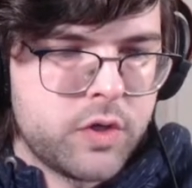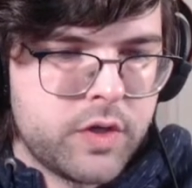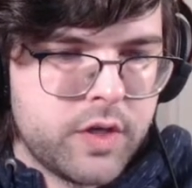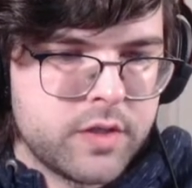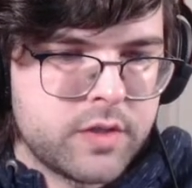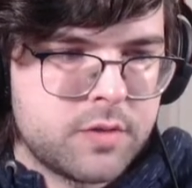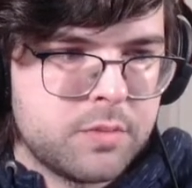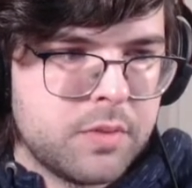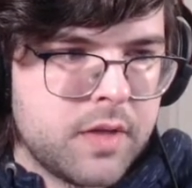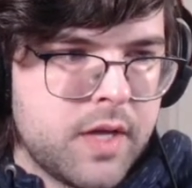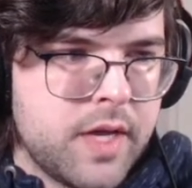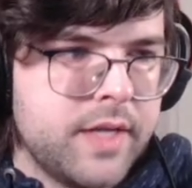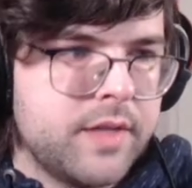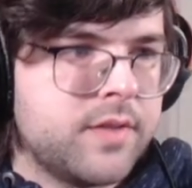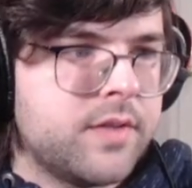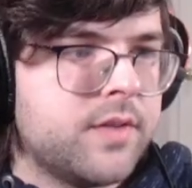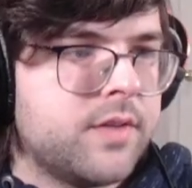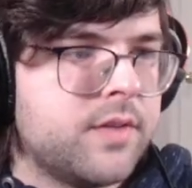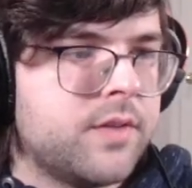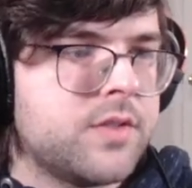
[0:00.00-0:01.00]
Duskblight.
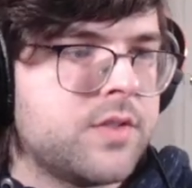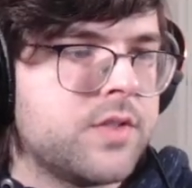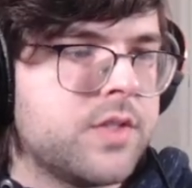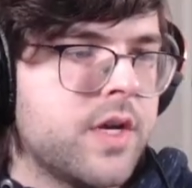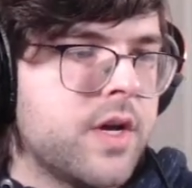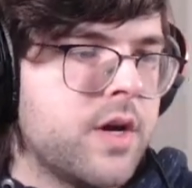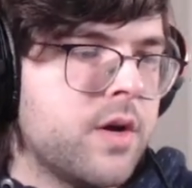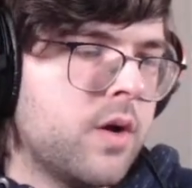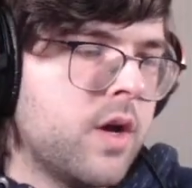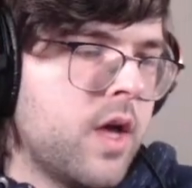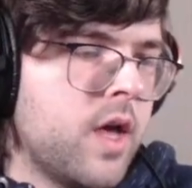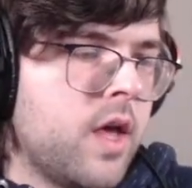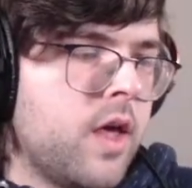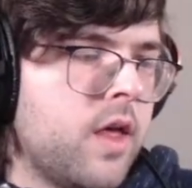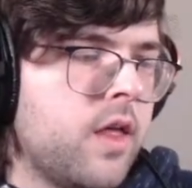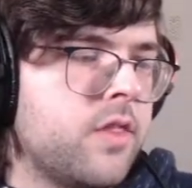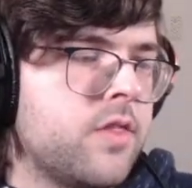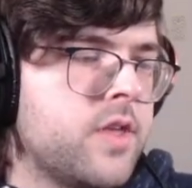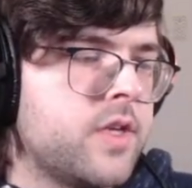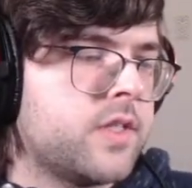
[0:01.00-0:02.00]
So
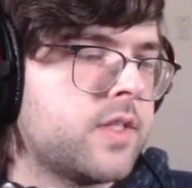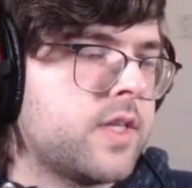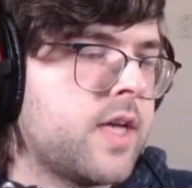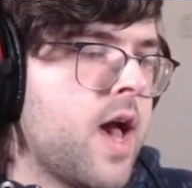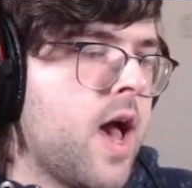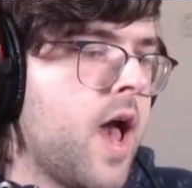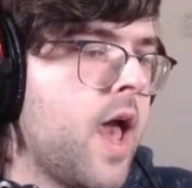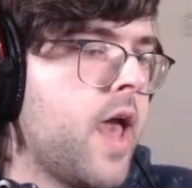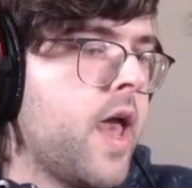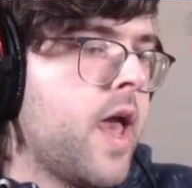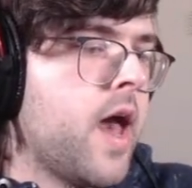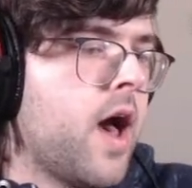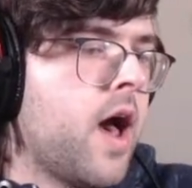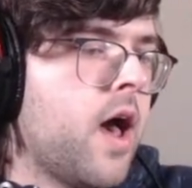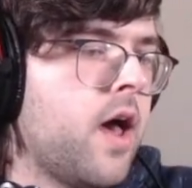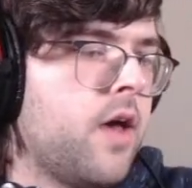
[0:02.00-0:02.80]
this guy,